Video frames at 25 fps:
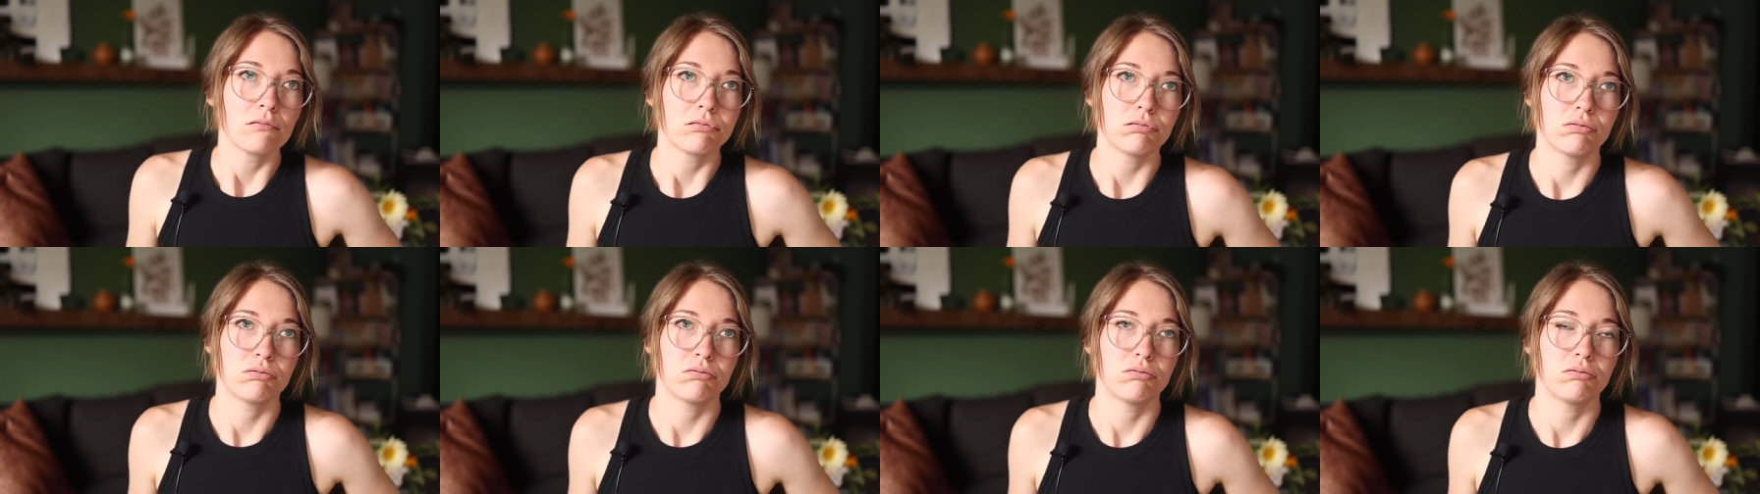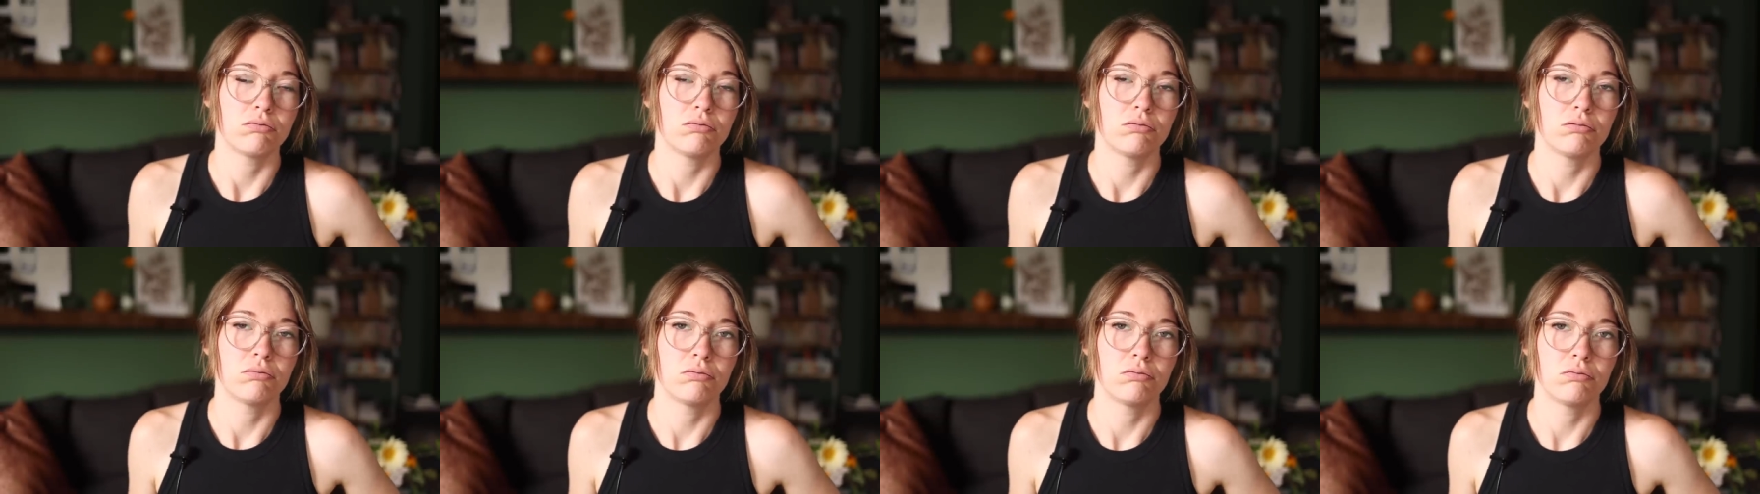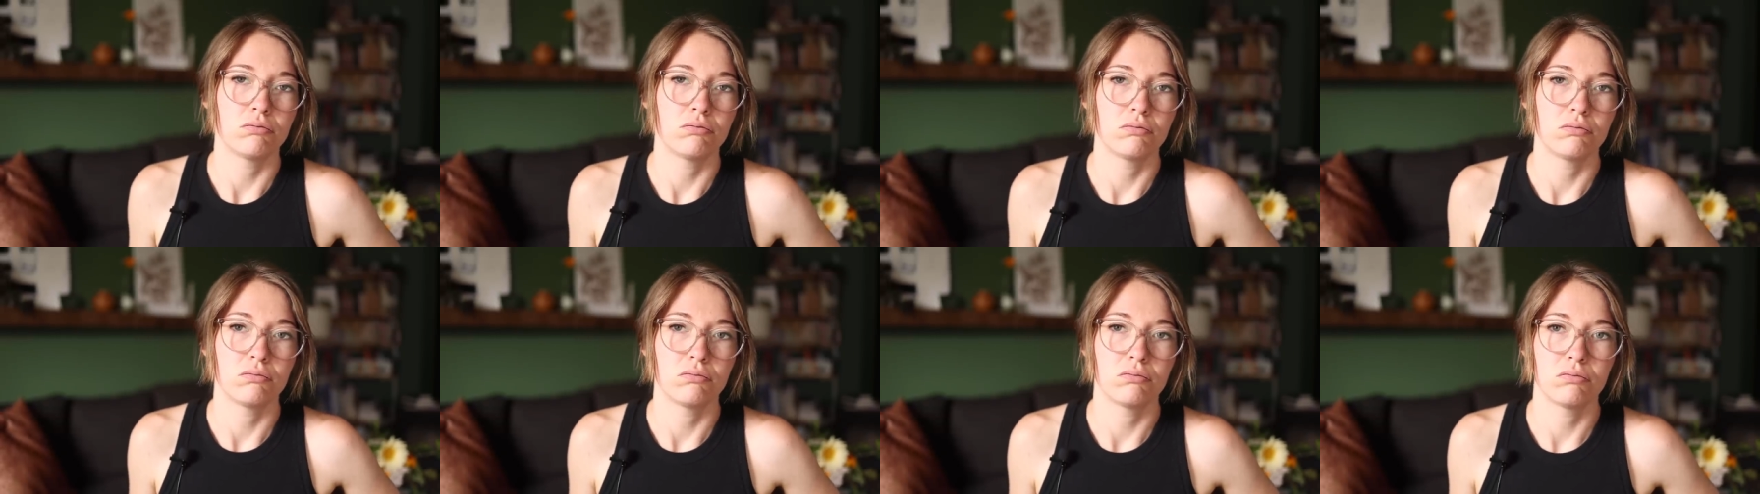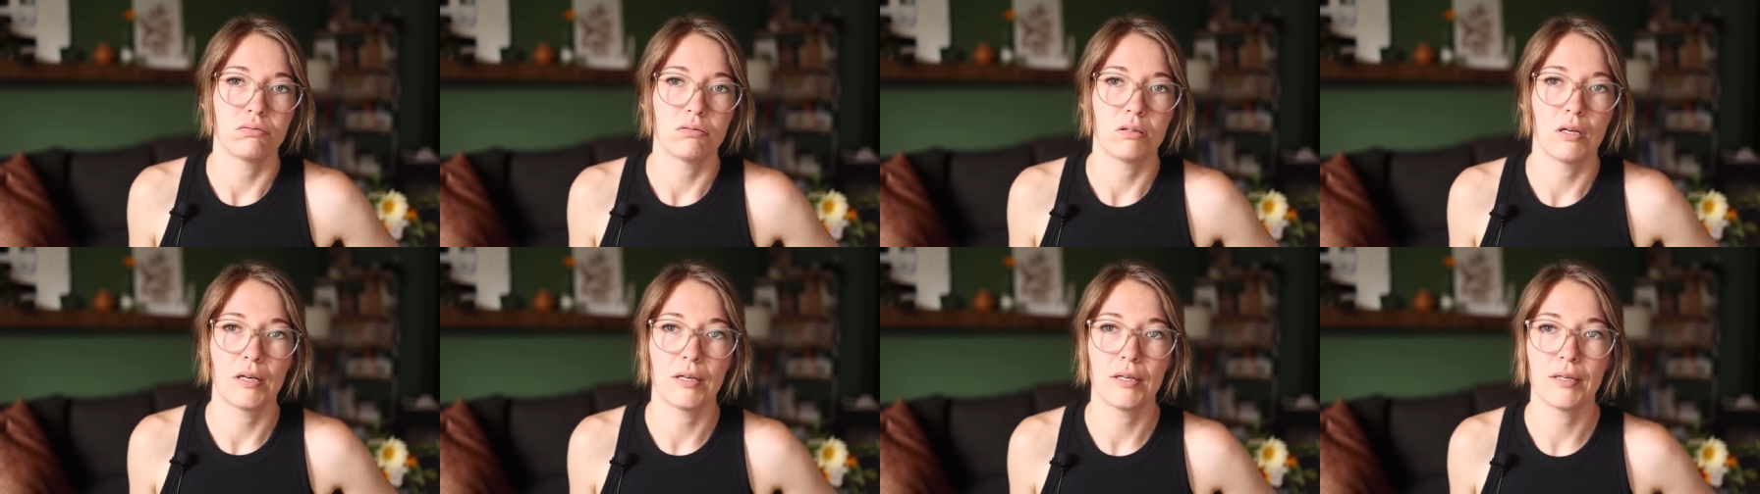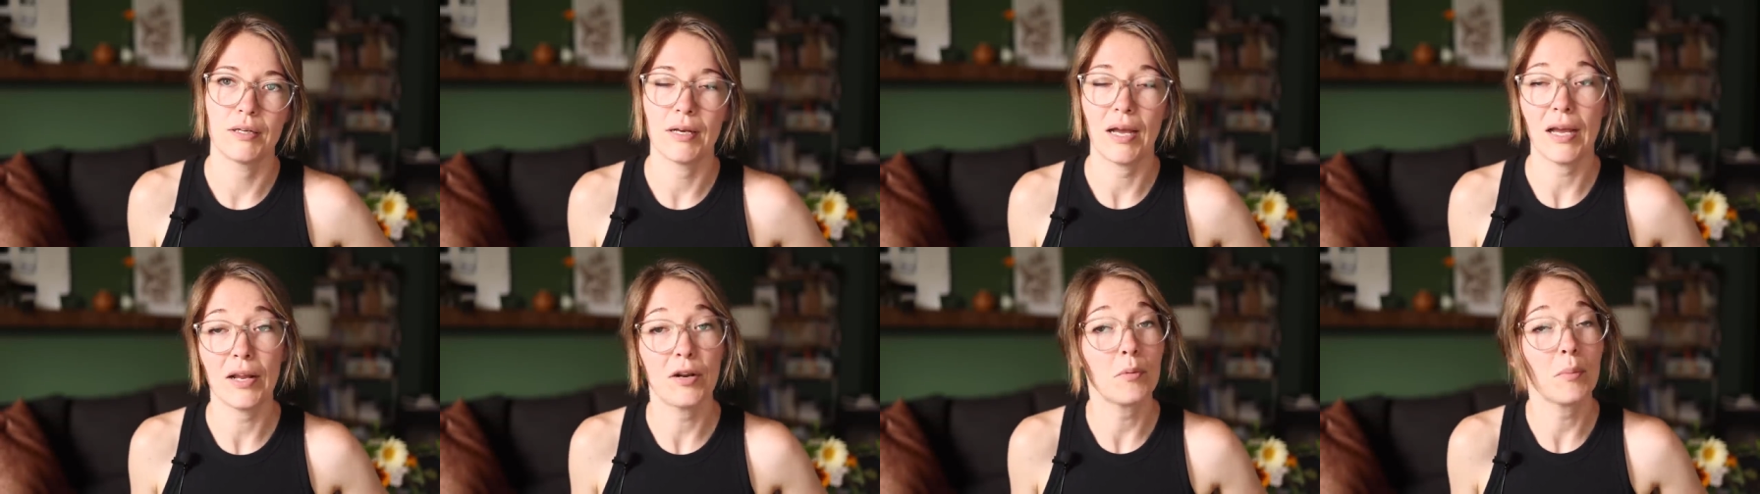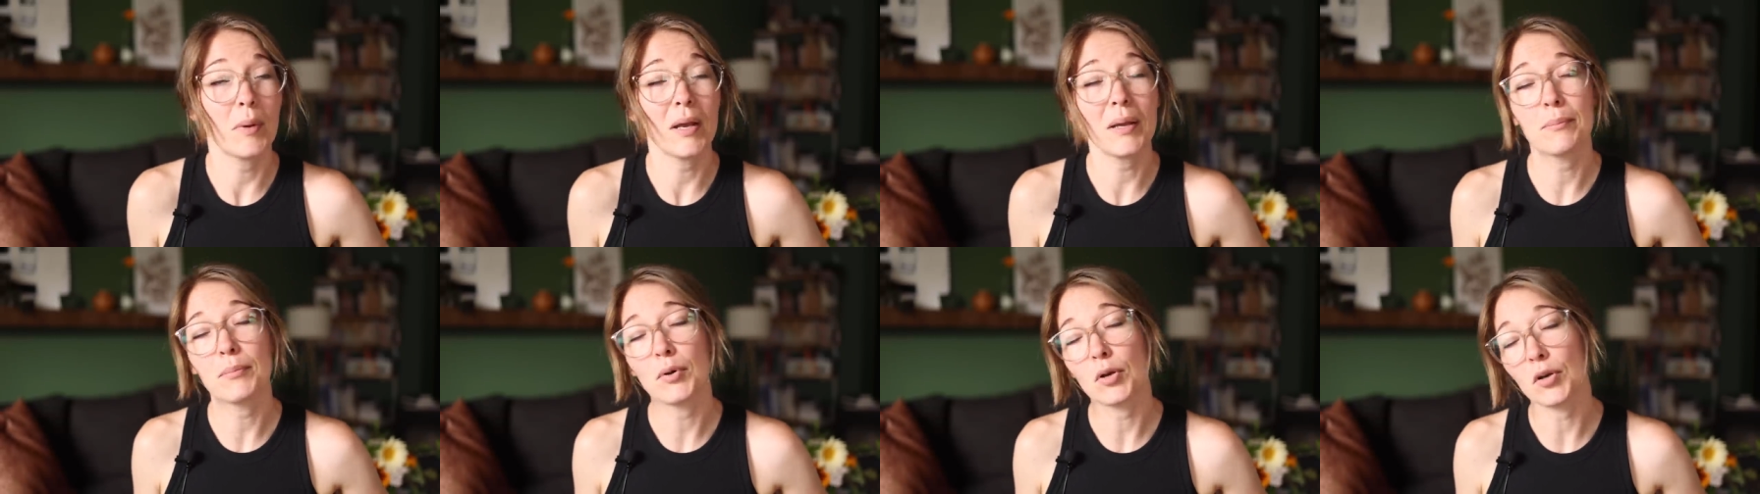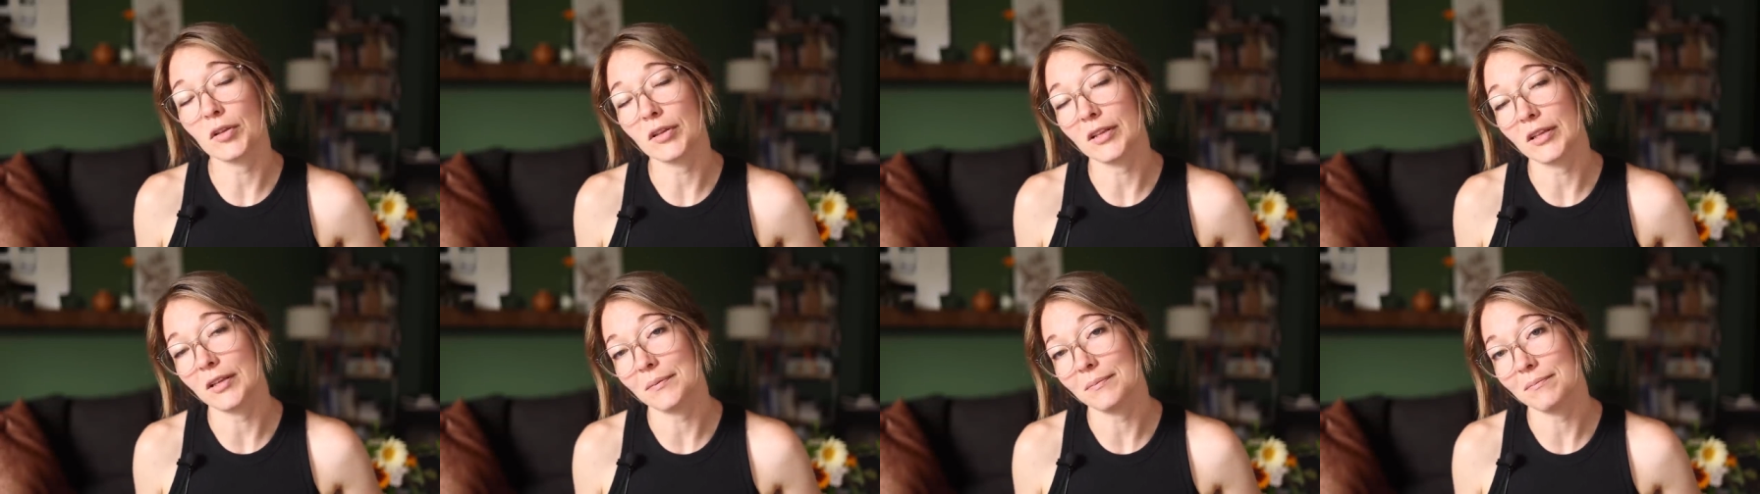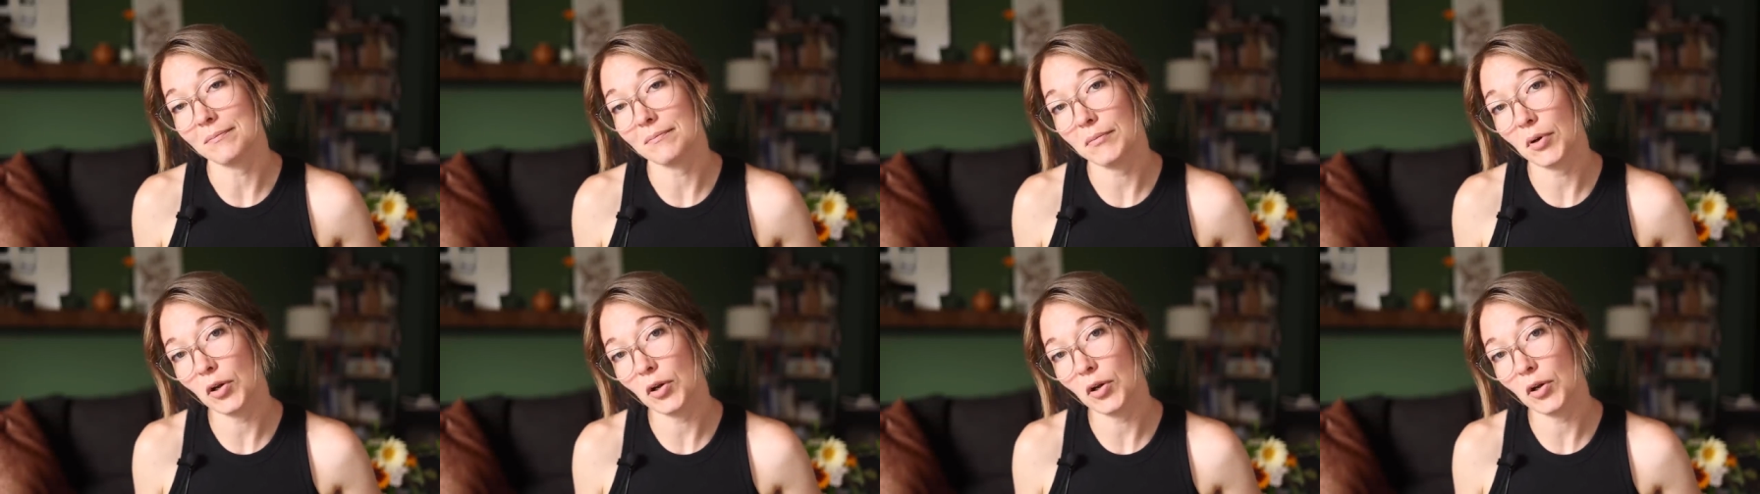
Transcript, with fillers: I don't mind purling.